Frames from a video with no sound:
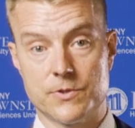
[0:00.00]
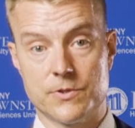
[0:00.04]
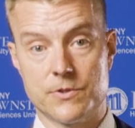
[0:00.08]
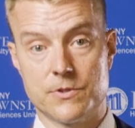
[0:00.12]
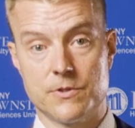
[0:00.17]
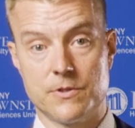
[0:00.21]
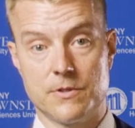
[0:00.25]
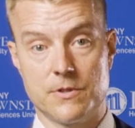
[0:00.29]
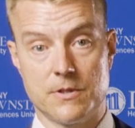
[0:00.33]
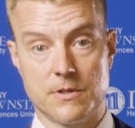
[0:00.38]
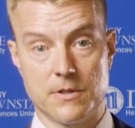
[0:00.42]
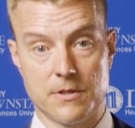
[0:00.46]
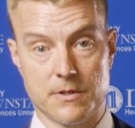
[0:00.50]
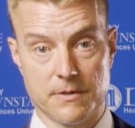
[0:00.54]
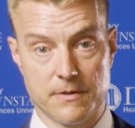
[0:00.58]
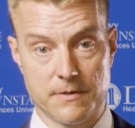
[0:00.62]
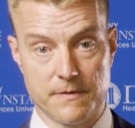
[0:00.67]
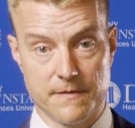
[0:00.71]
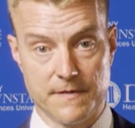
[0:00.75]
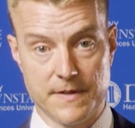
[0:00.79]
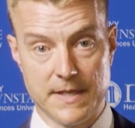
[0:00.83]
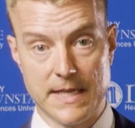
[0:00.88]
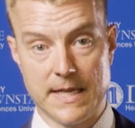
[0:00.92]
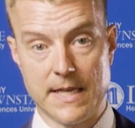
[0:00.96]
to the
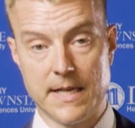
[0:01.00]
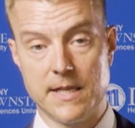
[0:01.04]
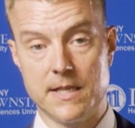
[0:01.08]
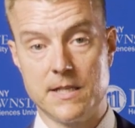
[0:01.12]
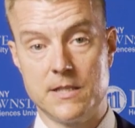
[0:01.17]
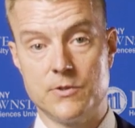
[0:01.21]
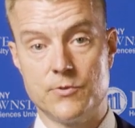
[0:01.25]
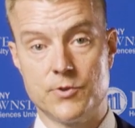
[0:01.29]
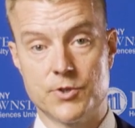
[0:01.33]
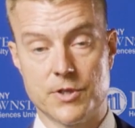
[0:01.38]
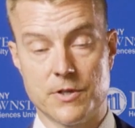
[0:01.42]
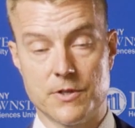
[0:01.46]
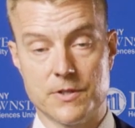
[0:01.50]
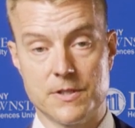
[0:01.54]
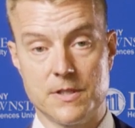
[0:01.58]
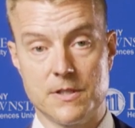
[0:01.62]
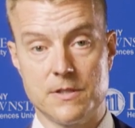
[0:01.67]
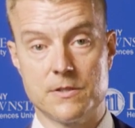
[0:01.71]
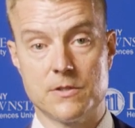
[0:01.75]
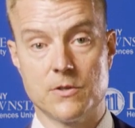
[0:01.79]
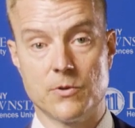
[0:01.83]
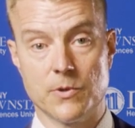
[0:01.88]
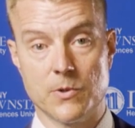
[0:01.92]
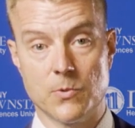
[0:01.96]
VA in New Jersey.
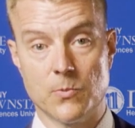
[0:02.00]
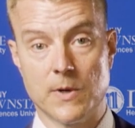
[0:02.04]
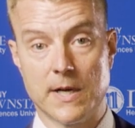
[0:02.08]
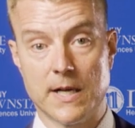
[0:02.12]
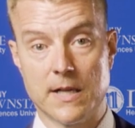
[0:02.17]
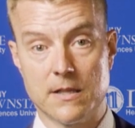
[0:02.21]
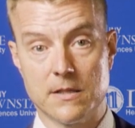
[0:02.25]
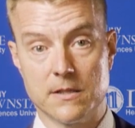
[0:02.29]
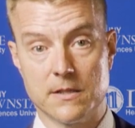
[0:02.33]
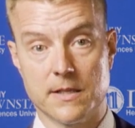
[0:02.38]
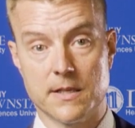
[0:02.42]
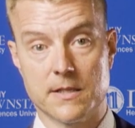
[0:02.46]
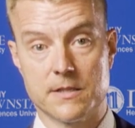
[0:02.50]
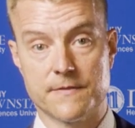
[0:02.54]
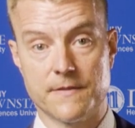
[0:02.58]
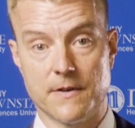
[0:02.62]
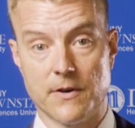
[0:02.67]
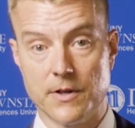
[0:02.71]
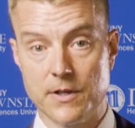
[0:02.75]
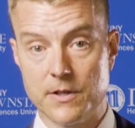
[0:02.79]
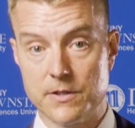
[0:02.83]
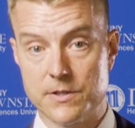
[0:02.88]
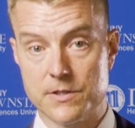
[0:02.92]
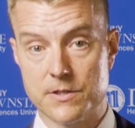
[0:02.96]
He's doing well, gets
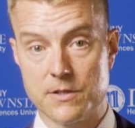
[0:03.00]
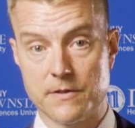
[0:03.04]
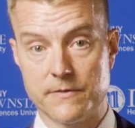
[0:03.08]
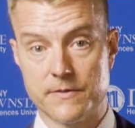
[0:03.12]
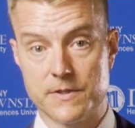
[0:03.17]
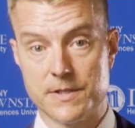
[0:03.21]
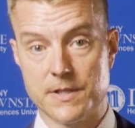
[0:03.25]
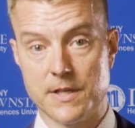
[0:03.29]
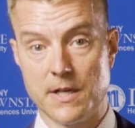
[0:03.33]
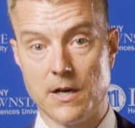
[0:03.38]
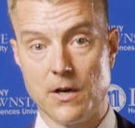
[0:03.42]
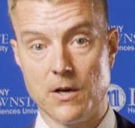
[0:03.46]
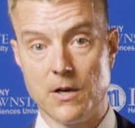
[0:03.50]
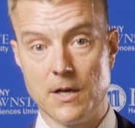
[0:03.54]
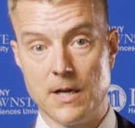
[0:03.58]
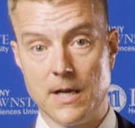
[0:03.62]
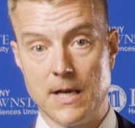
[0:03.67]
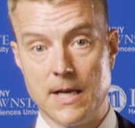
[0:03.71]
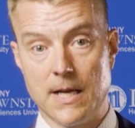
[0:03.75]
very good service there.